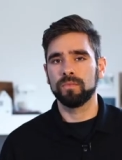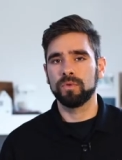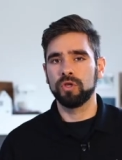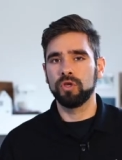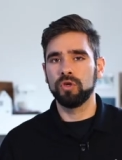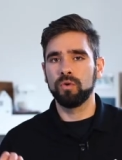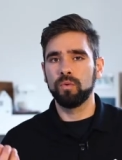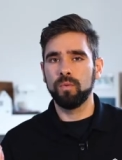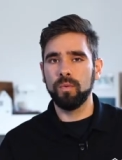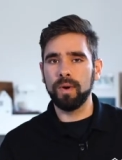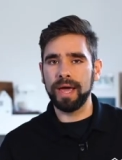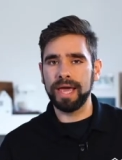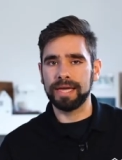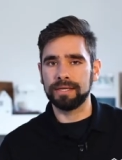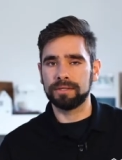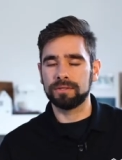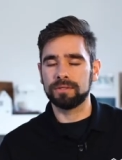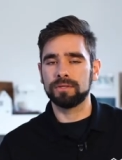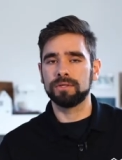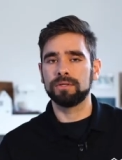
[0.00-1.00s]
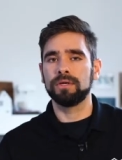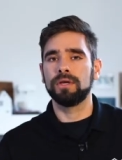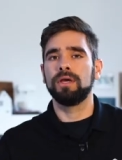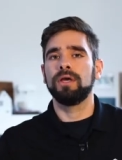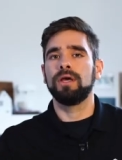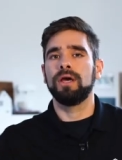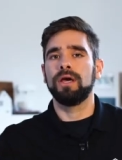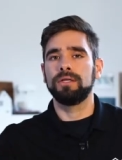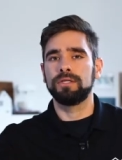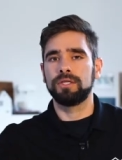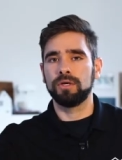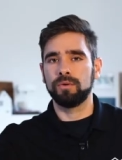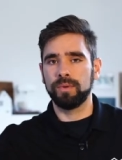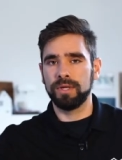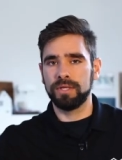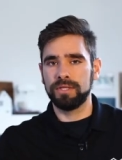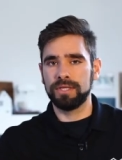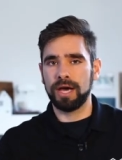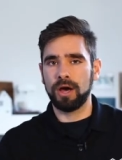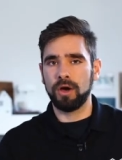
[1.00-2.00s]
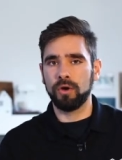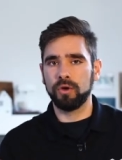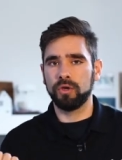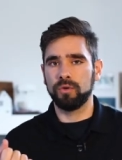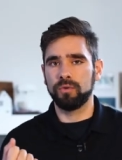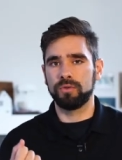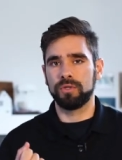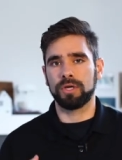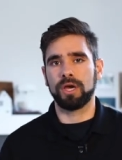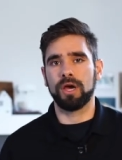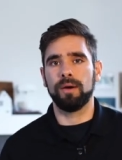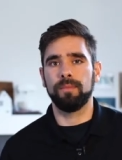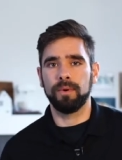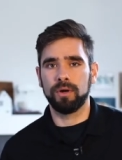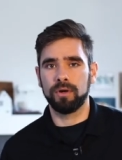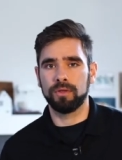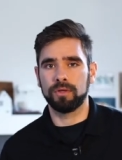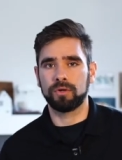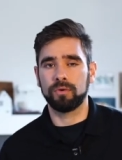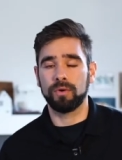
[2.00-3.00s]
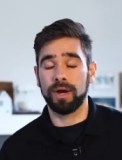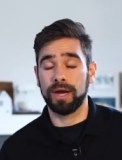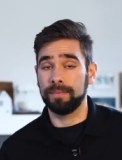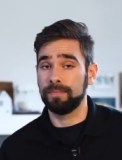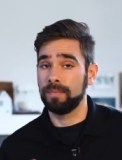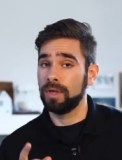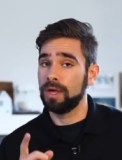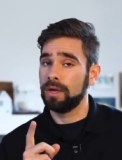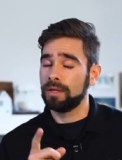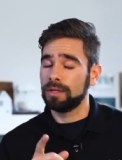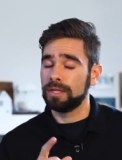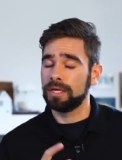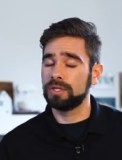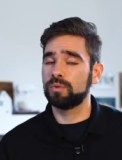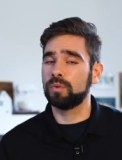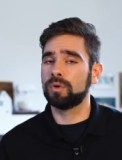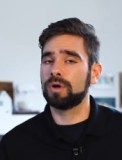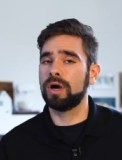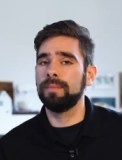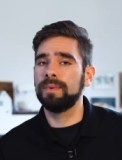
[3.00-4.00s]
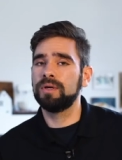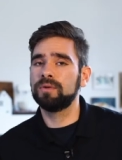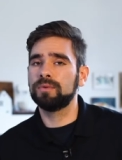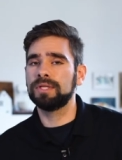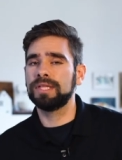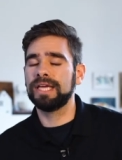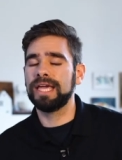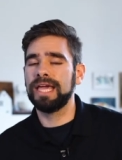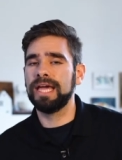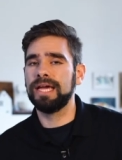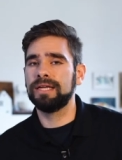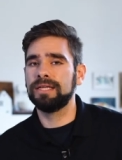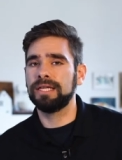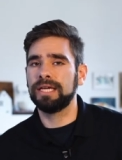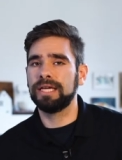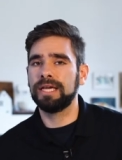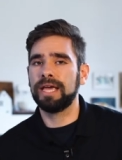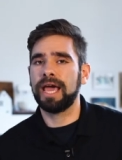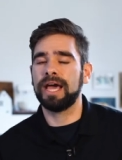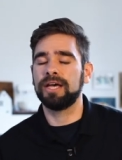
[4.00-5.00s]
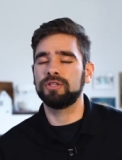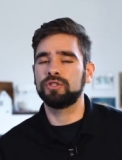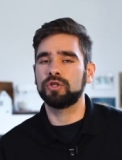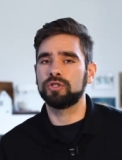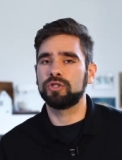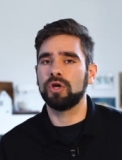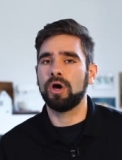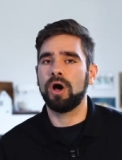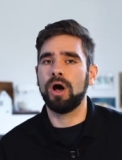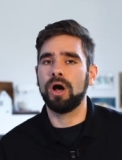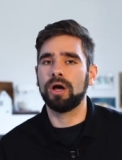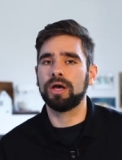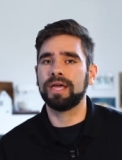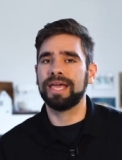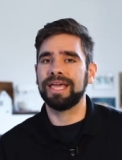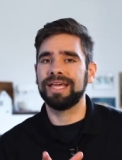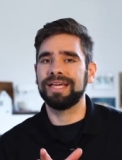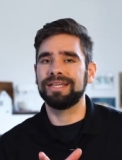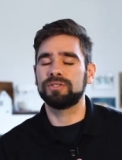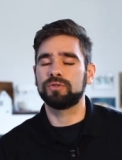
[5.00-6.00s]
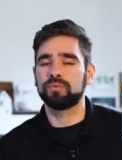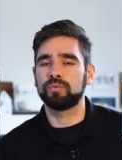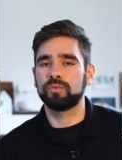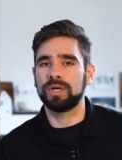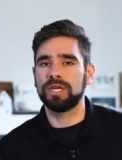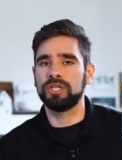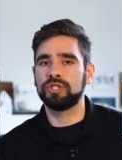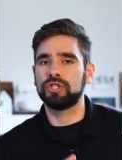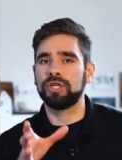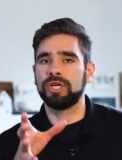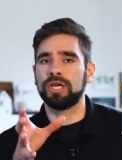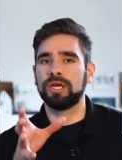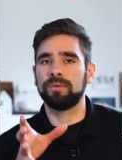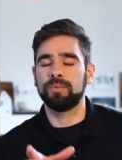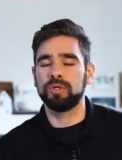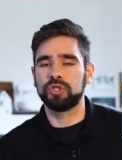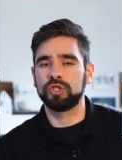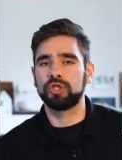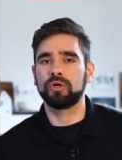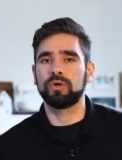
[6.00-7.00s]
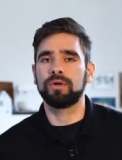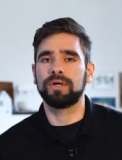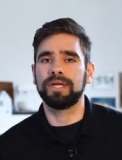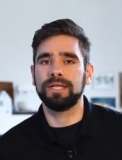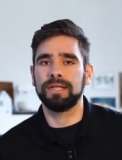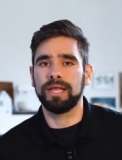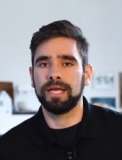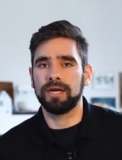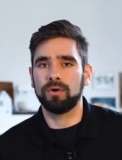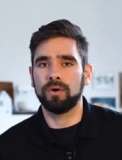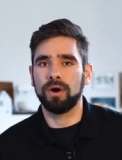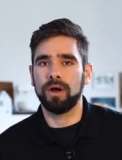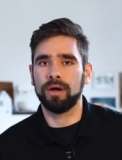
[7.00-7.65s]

you wait until we tell you to come out of the crate. This will come in really handy as your dog is reaching maturity later